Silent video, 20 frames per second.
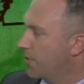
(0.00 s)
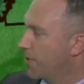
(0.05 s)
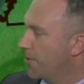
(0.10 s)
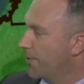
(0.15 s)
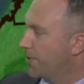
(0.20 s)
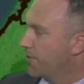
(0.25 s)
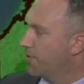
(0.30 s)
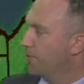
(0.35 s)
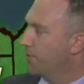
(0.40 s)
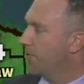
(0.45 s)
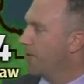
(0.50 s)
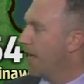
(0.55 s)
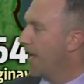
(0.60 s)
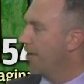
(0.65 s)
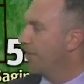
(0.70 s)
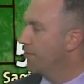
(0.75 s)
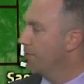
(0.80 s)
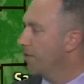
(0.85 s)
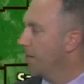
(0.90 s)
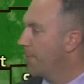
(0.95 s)
A little bit cooler
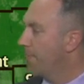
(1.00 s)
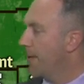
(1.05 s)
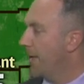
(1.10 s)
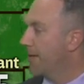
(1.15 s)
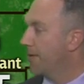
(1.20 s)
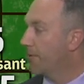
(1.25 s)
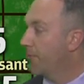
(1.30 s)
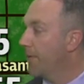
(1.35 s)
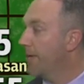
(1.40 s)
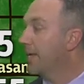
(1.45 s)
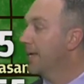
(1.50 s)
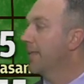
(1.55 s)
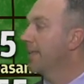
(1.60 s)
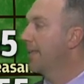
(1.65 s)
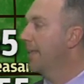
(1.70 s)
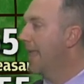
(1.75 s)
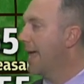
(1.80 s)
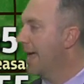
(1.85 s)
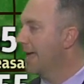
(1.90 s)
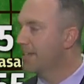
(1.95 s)
Ionia to Battle Creek, a
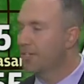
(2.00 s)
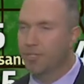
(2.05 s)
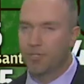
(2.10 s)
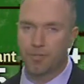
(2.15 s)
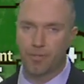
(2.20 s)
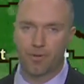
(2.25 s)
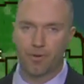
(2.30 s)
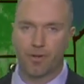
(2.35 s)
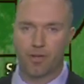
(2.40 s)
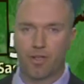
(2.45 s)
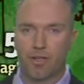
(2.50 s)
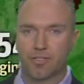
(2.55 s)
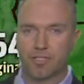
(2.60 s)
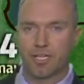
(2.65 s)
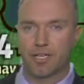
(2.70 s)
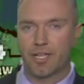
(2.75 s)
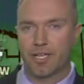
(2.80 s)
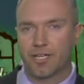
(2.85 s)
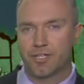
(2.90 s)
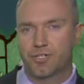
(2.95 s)
lot cooler along
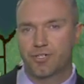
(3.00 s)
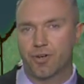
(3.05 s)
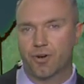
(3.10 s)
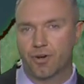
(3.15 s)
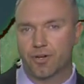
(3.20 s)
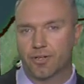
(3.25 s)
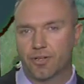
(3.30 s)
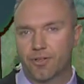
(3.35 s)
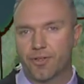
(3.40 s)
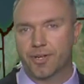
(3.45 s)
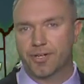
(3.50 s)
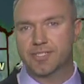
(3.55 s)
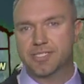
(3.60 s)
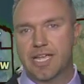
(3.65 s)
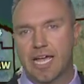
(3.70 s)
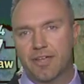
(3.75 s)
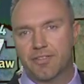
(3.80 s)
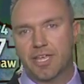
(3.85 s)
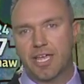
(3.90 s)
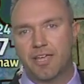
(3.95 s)
the lakeshore, including
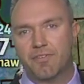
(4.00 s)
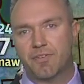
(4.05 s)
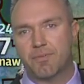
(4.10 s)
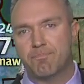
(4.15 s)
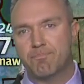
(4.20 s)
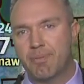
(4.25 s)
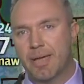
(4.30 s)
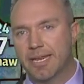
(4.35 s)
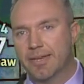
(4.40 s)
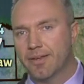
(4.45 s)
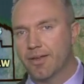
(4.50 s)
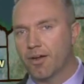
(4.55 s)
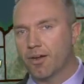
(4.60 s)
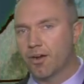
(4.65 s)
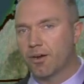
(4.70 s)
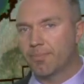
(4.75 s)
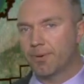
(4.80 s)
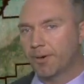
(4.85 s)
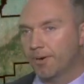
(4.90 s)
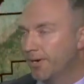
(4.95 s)
South Haven, Benton
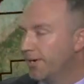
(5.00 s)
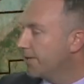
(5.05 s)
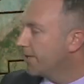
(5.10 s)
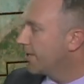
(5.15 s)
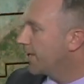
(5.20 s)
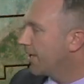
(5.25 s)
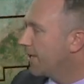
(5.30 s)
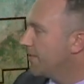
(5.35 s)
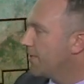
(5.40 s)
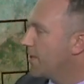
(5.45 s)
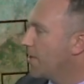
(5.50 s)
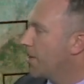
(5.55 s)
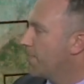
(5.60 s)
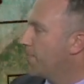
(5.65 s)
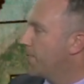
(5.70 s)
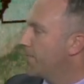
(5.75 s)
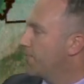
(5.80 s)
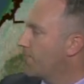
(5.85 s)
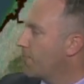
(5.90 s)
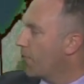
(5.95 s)
Harbor in the
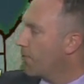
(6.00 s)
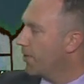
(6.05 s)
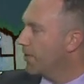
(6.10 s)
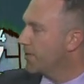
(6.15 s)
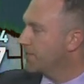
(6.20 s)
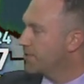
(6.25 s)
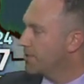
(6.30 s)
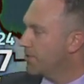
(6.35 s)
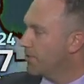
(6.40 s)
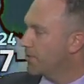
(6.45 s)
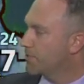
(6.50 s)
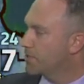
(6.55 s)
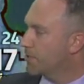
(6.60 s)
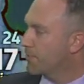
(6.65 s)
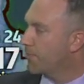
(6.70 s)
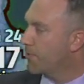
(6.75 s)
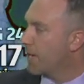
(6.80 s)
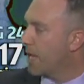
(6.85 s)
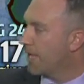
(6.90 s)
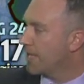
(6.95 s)
upper 40s. And no
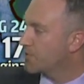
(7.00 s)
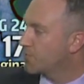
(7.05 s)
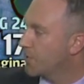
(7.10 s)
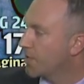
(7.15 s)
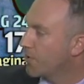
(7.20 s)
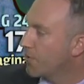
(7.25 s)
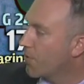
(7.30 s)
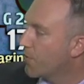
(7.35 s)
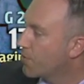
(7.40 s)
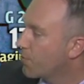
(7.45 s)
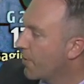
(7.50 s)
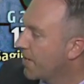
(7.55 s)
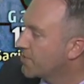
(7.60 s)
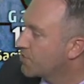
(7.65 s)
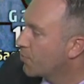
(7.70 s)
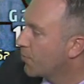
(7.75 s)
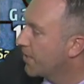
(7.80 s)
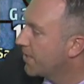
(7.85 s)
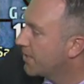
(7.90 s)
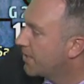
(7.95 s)
surprise with a
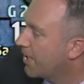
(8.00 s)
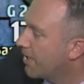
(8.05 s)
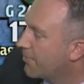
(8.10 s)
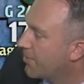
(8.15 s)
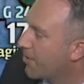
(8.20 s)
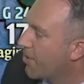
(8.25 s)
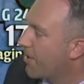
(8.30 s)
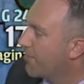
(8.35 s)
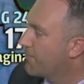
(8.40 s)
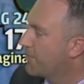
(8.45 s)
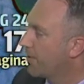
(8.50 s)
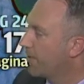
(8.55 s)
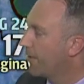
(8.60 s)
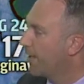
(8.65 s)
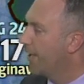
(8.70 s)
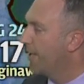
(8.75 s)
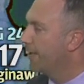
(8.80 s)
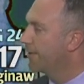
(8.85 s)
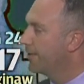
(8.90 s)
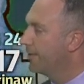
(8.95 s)
northwest wind coming off the
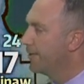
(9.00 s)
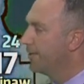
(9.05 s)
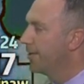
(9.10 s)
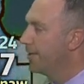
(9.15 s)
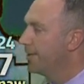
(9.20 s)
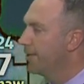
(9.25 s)
lake.